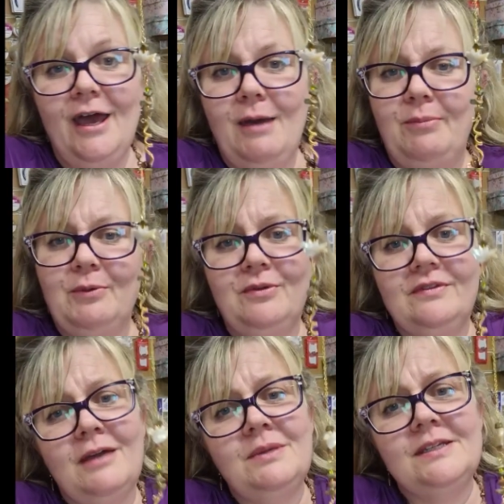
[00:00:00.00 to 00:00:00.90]
But wouldn't
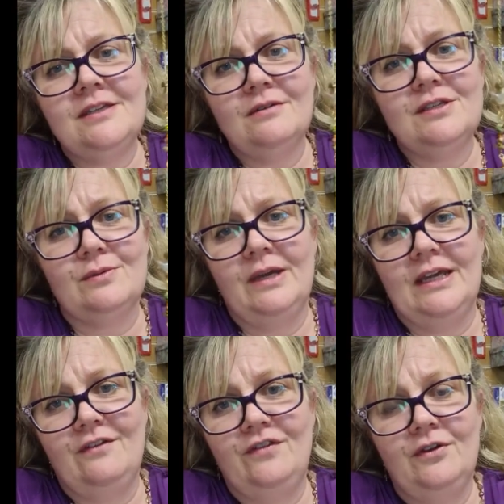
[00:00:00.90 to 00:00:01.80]
that be so sweet
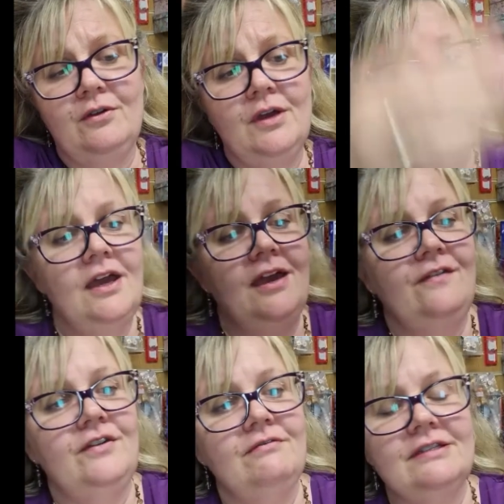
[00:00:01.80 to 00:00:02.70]
if
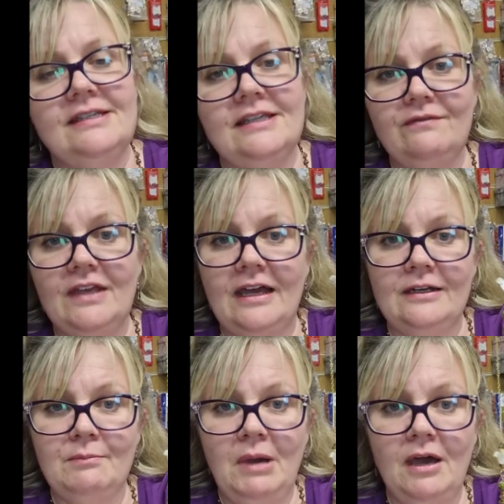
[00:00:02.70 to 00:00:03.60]
you received that in
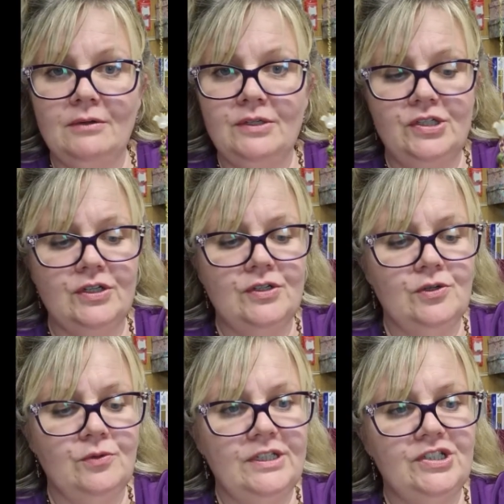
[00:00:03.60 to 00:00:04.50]
the post? You could
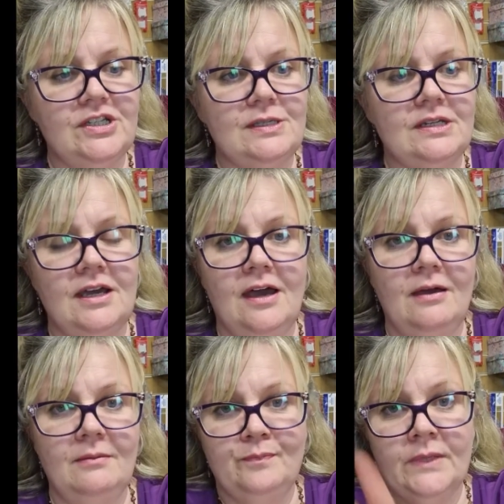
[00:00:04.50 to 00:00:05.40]
always just
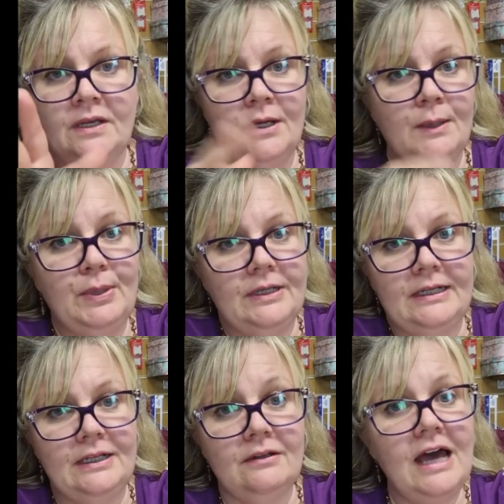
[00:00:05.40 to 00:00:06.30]
put a
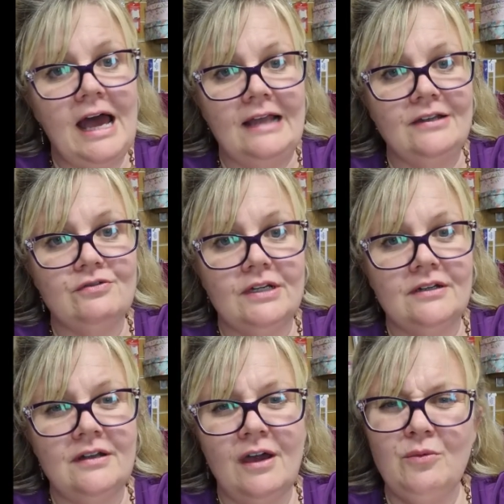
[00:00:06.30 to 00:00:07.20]
little handwritten
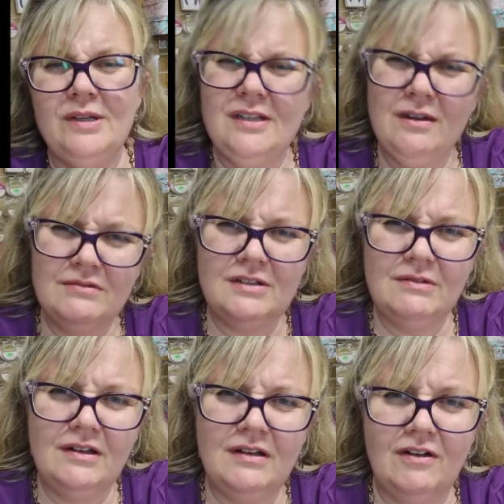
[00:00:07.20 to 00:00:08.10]
note. We don't do
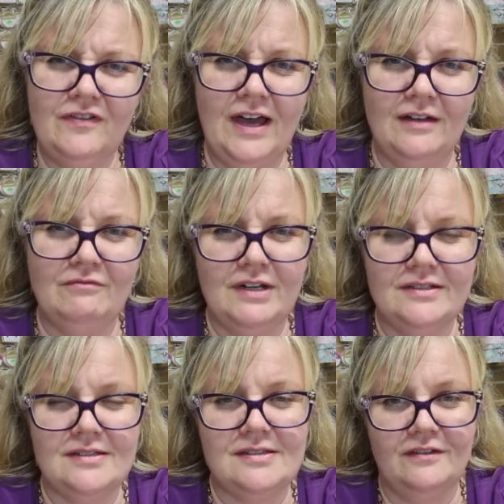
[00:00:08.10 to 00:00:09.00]
a lot of handwritten
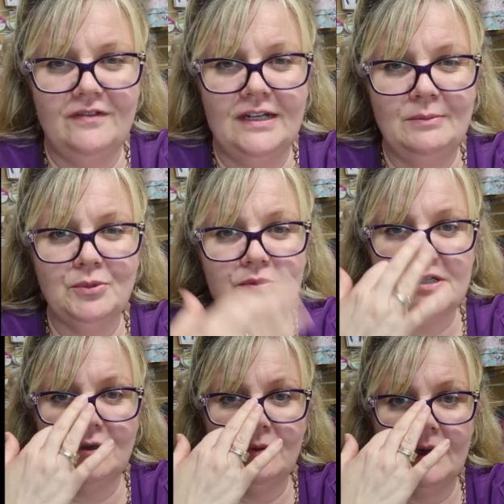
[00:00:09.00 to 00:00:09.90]
stuff anymore,
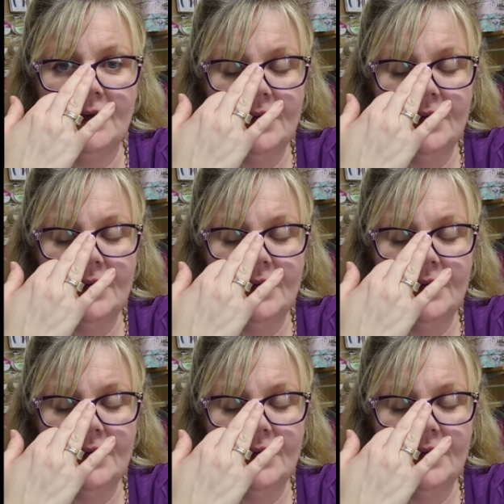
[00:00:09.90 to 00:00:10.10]
do we,